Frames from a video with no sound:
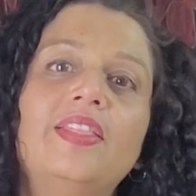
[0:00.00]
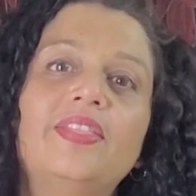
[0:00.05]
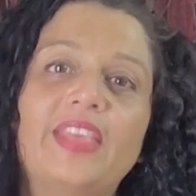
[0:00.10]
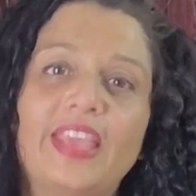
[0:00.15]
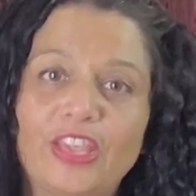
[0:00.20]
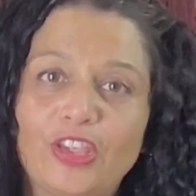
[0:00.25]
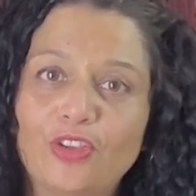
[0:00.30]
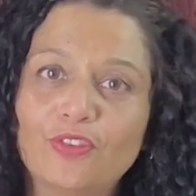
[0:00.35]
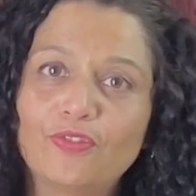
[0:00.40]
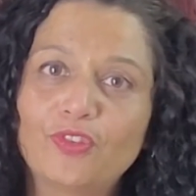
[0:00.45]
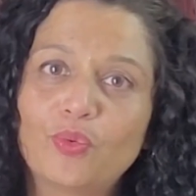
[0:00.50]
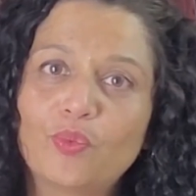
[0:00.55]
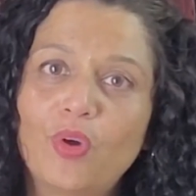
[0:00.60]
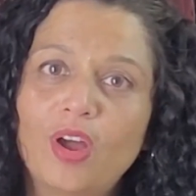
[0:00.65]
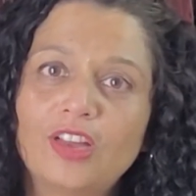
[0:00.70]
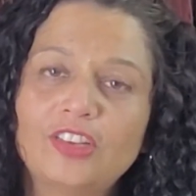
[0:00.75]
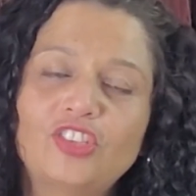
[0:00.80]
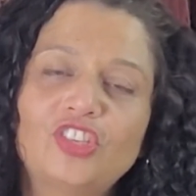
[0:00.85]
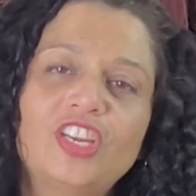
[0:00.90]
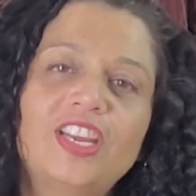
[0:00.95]
Thank you for
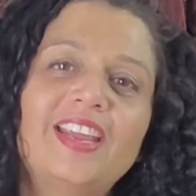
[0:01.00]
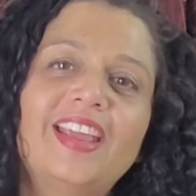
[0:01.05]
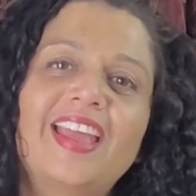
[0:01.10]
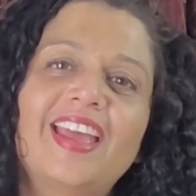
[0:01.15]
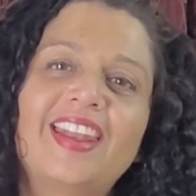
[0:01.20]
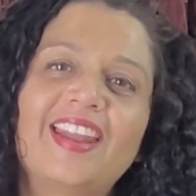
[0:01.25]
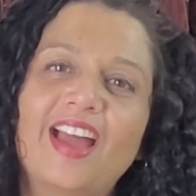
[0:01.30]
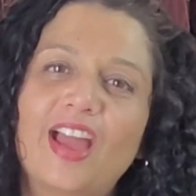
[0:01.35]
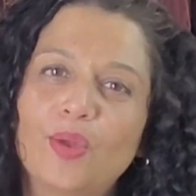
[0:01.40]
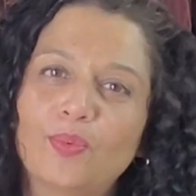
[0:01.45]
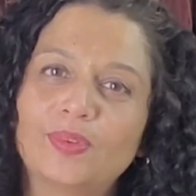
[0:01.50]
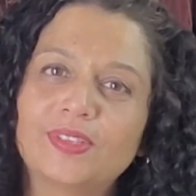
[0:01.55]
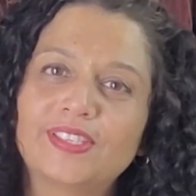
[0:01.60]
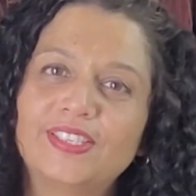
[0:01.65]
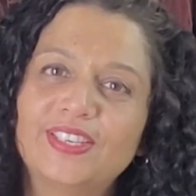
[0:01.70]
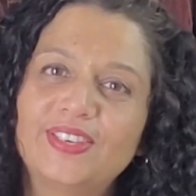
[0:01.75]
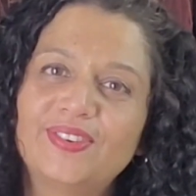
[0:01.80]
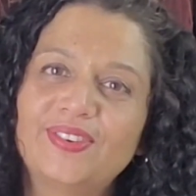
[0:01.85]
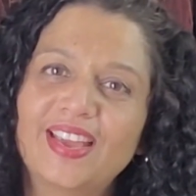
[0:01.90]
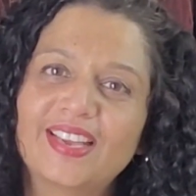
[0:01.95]
watching, and I will
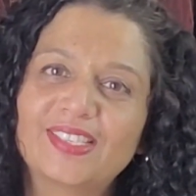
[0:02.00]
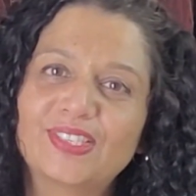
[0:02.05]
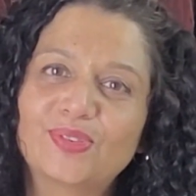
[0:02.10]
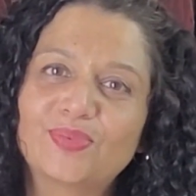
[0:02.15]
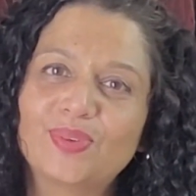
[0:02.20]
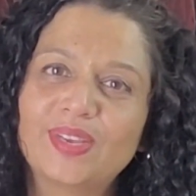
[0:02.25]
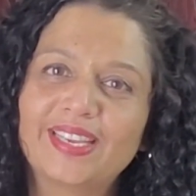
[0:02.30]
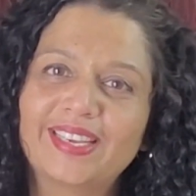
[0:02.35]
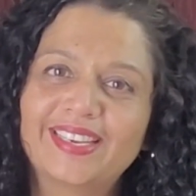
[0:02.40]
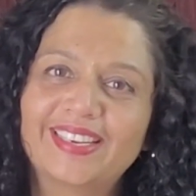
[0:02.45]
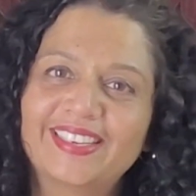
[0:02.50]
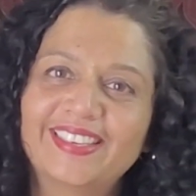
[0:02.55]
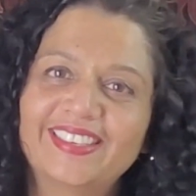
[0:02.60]
see you next week.